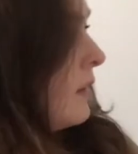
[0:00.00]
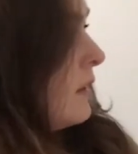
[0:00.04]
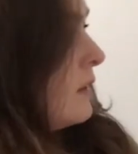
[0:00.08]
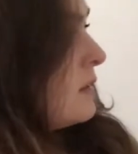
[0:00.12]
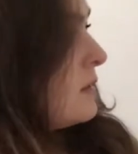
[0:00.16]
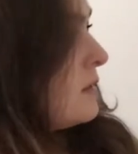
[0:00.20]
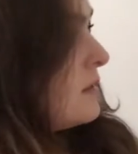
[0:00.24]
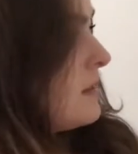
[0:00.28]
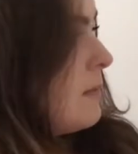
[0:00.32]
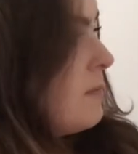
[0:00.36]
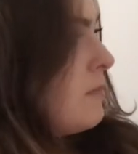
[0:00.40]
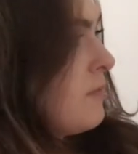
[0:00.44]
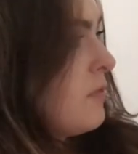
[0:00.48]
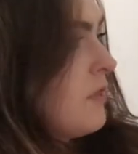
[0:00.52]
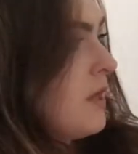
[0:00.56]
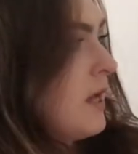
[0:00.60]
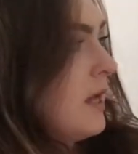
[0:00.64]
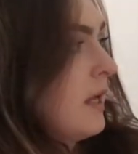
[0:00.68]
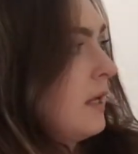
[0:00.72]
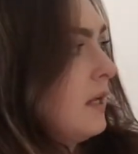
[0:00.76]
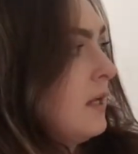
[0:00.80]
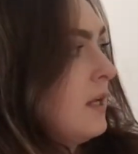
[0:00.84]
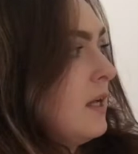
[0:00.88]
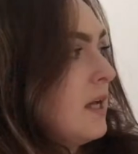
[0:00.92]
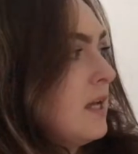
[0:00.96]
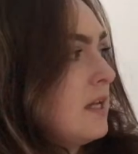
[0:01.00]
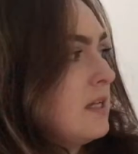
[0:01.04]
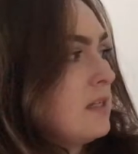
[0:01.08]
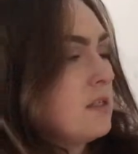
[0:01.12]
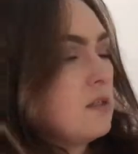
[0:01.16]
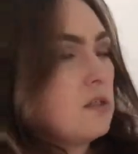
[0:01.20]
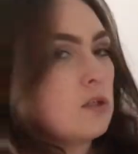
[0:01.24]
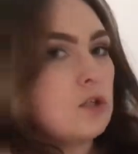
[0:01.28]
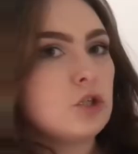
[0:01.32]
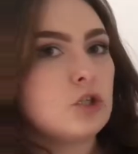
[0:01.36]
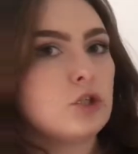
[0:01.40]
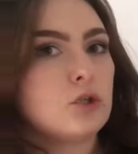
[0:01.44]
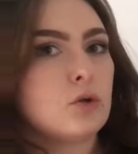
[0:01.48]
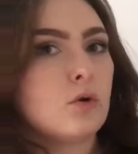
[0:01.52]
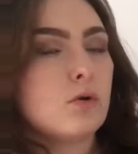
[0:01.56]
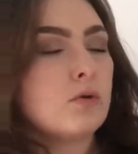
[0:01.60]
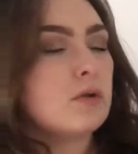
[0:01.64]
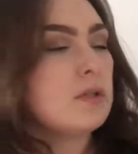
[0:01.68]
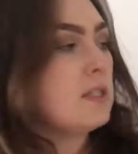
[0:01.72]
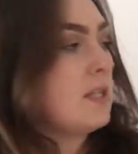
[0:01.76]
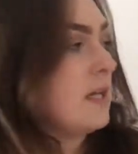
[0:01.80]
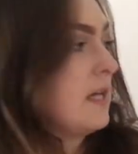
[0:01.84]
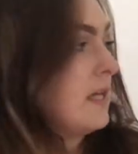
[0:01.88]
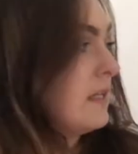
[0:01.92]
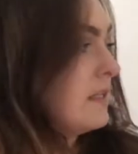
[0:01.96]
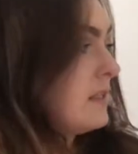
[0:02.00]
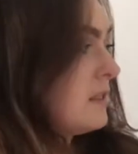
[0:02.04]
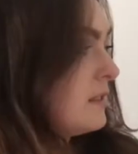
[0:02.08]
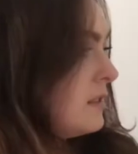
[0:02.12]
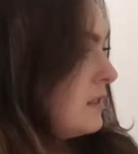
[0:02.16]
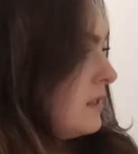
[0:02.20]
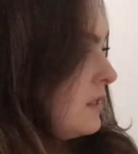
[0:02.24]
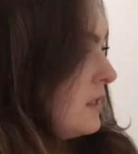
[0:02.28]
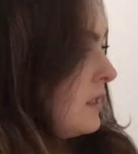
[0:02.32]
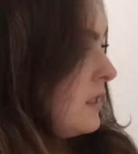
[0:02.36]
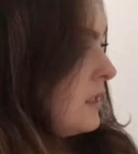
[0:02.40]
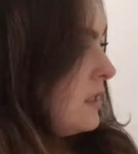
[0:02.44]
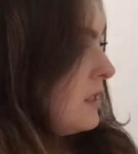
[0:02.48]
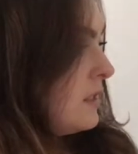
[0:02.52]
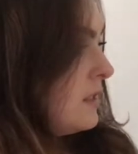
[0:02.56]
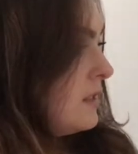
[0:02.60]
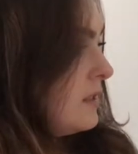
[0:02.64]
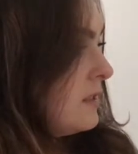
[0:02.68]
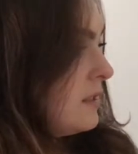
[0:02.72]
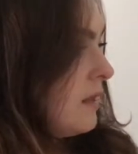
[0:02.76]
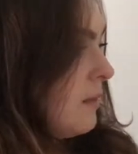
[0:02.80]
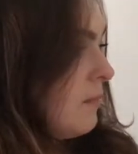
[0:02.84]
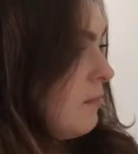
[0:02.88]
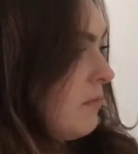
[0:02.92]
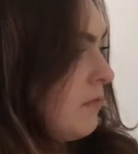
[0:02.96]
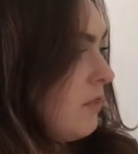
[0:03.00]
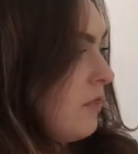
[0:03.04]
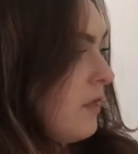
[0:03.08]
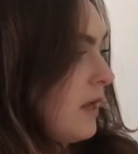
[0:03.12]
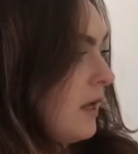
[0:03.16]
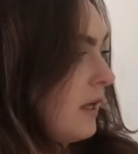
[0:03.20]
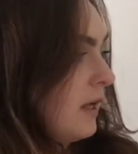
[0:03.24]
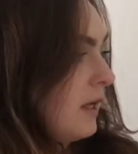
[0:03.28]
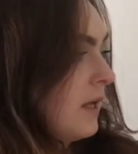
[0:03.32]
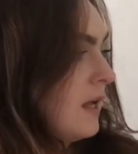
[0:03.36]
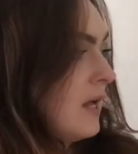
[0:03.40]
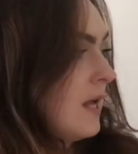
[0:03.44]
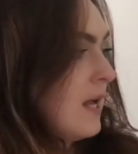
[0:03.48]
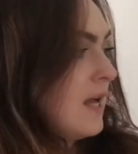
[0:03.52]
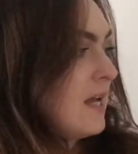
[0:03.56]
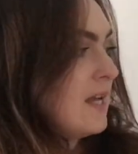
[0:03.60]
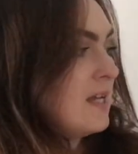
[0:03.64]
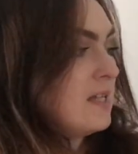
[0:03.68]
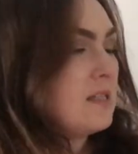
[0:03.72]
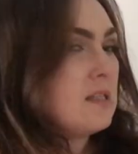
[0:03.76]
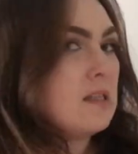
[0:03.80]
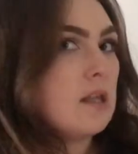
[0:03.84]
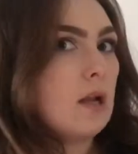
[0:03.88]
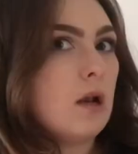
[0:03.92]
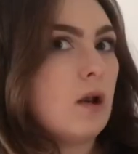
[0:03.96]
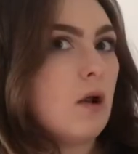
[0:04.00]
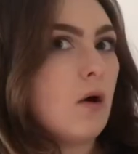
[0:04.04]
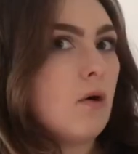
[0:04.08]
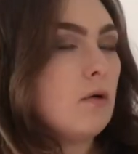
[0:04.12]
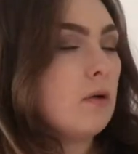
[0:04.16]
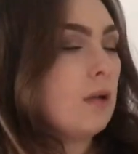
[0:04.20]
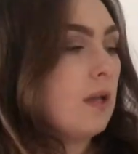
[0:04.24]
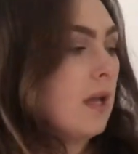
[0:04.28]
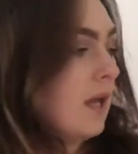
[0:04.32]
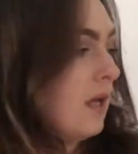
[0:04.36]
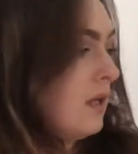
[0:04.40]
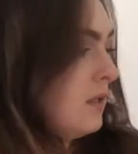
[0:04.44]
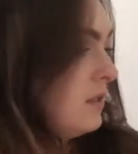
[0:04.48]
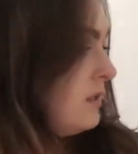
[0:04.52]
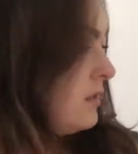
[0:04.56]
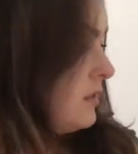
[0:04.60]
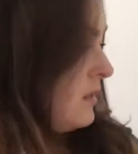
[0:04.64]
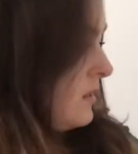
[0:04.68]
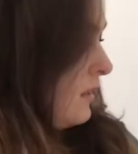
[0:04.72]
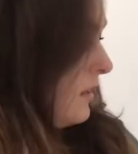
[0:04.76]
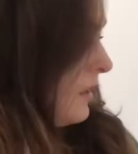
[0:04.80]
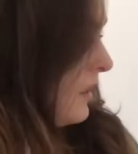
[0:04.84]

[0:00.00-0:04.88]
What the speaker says: Something is the shortest. Something is the longest.